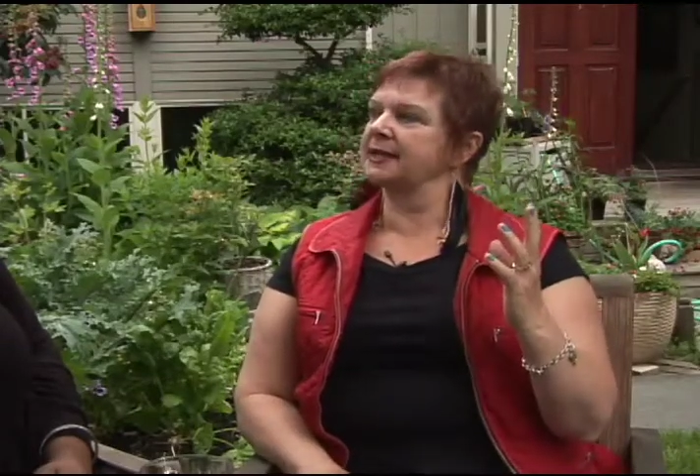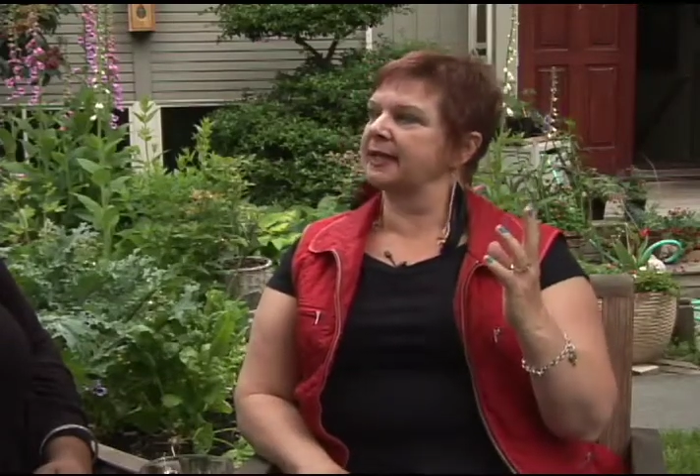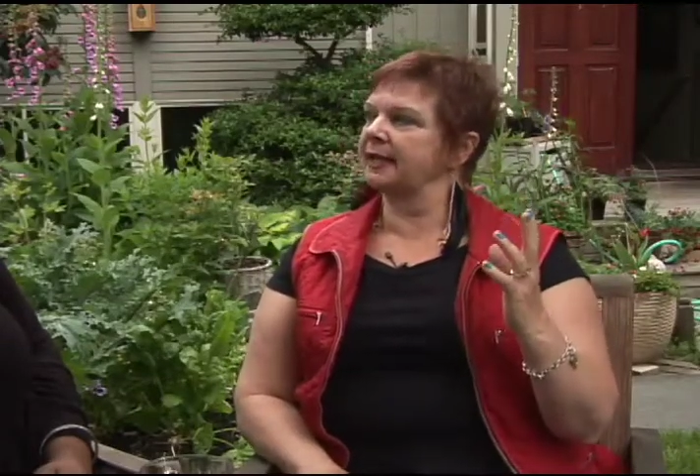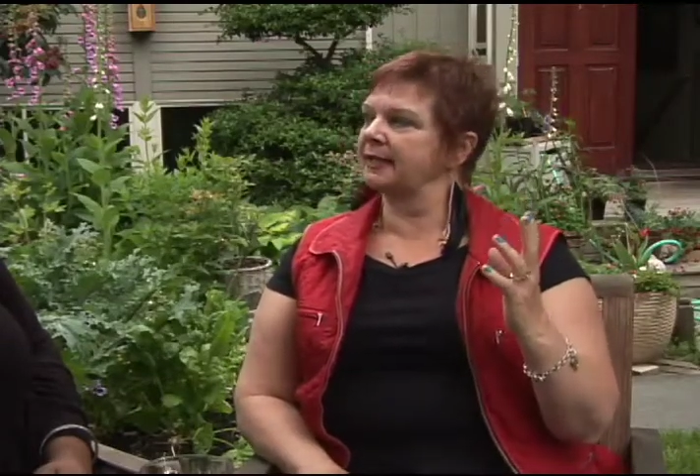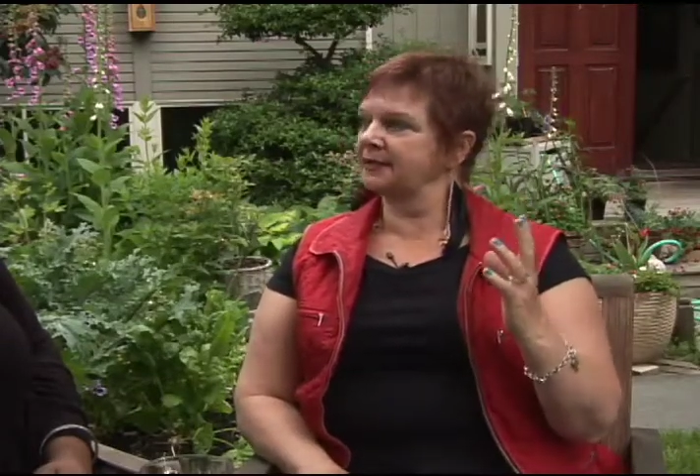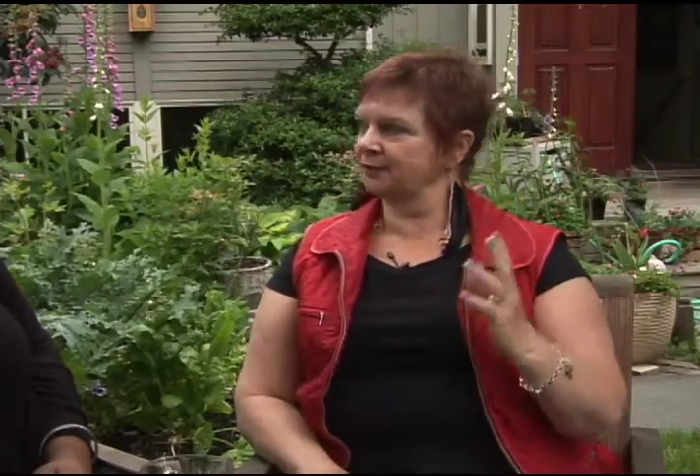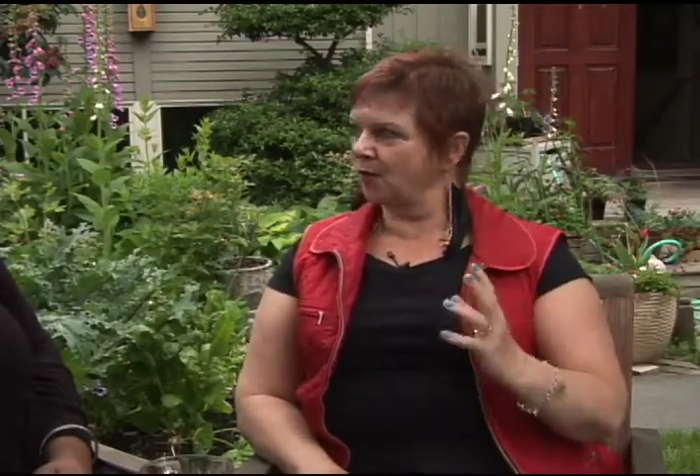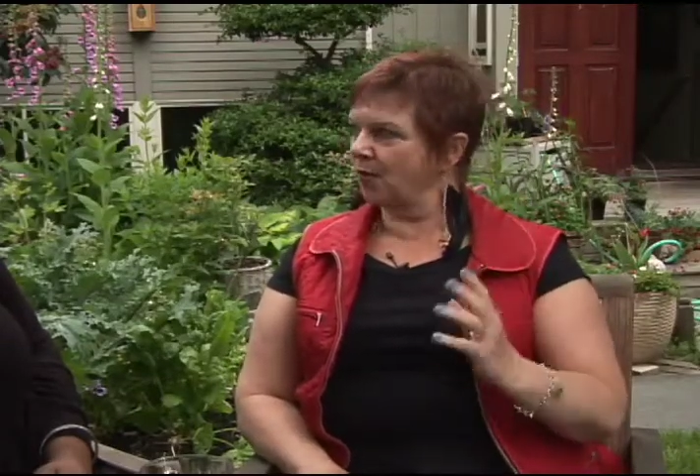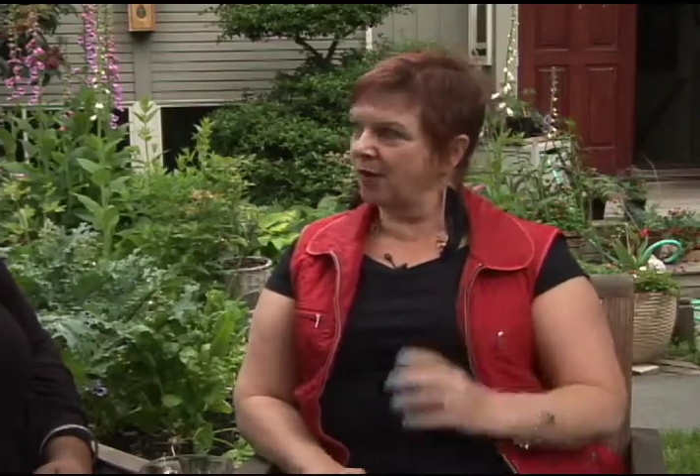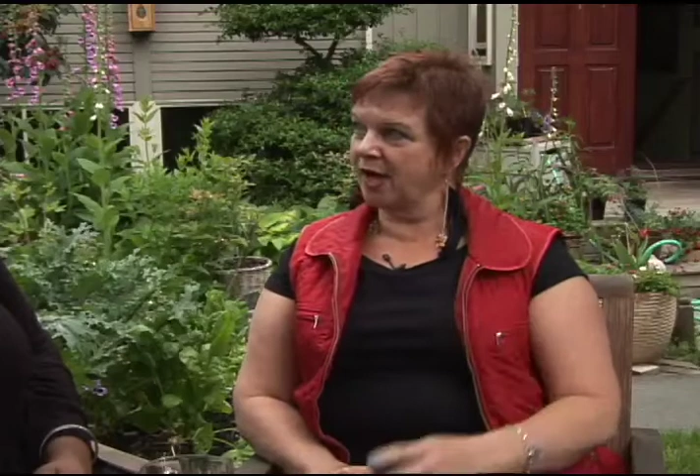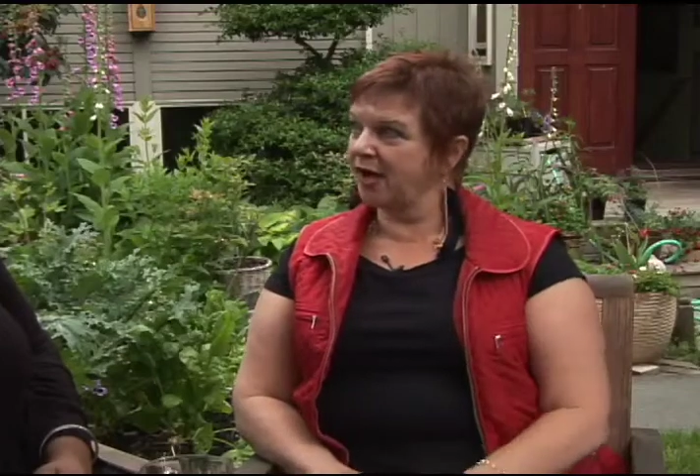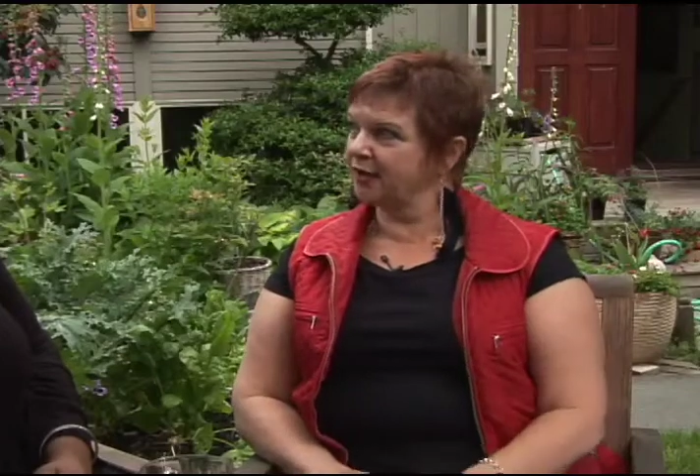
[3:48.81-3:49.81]
and
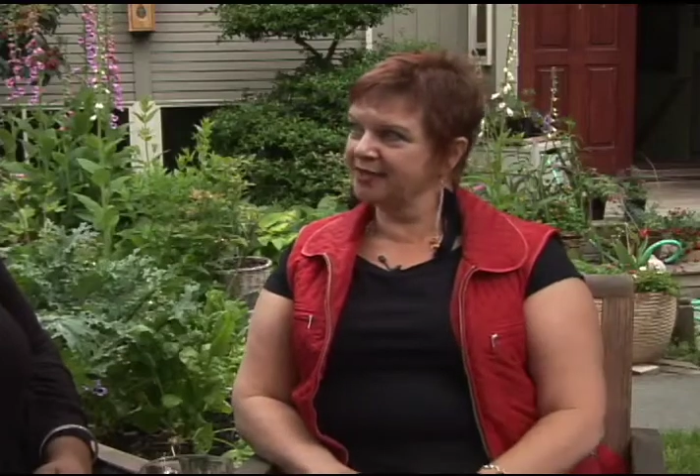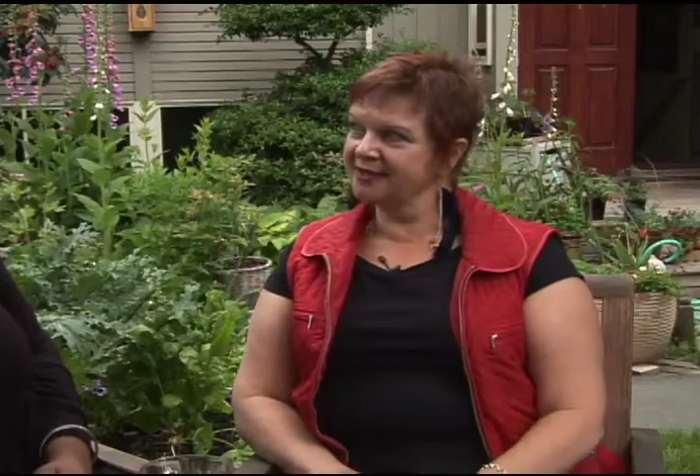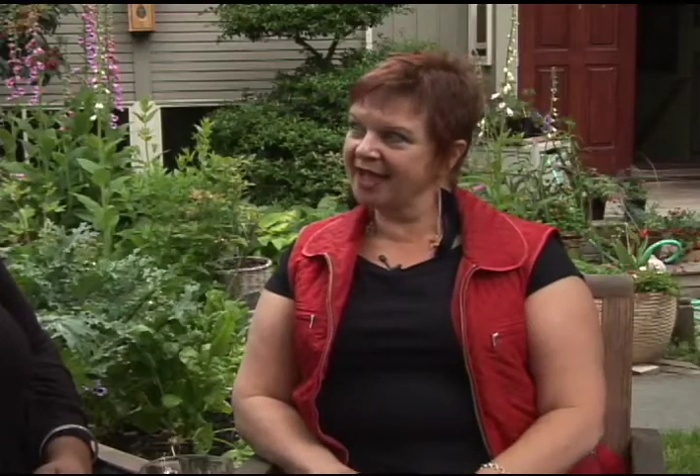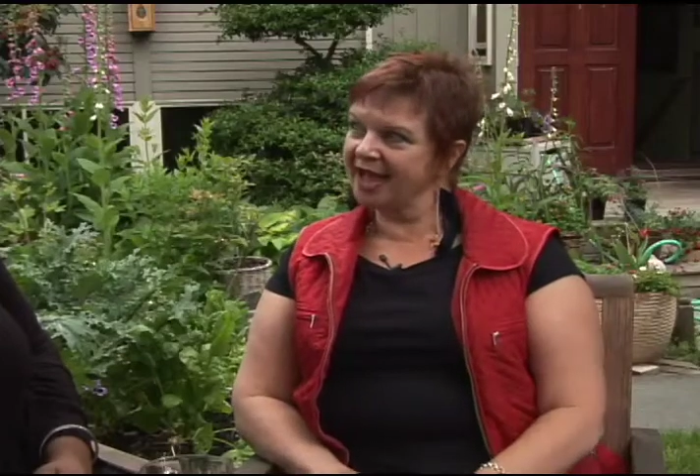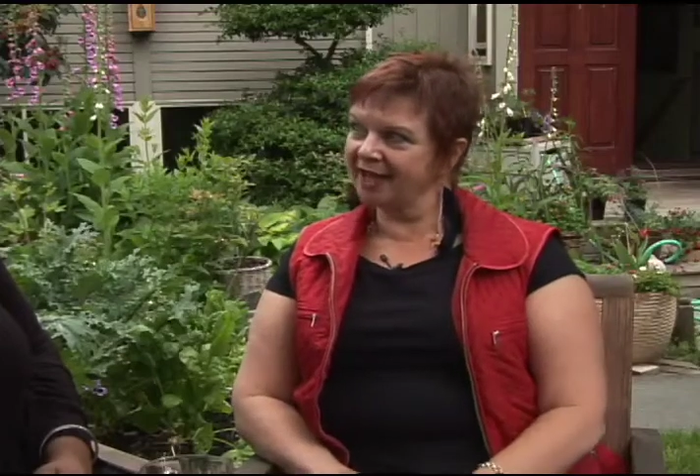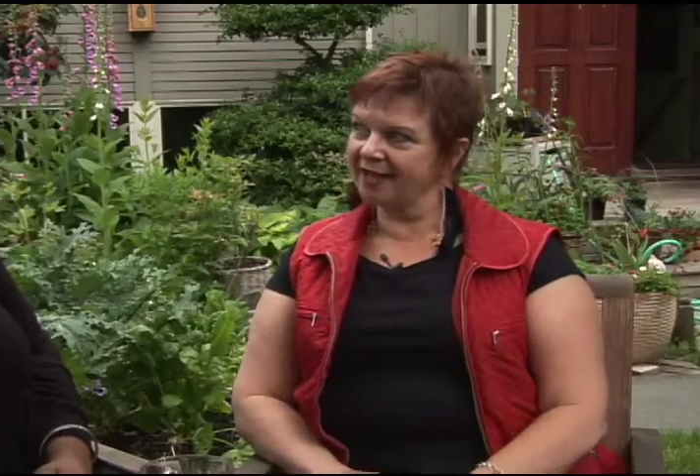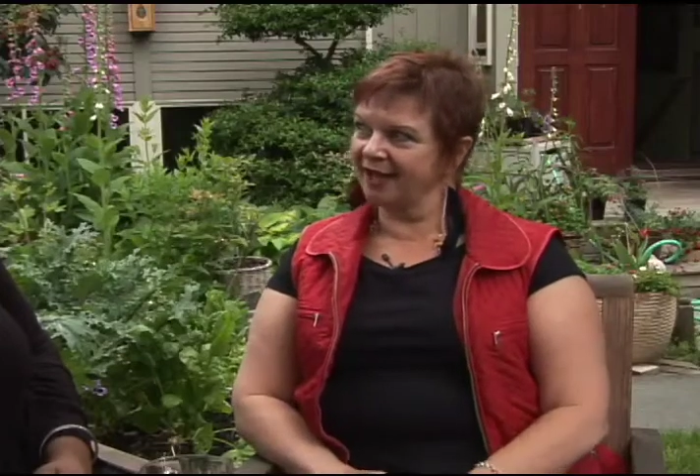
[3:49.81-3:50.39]
well, how does that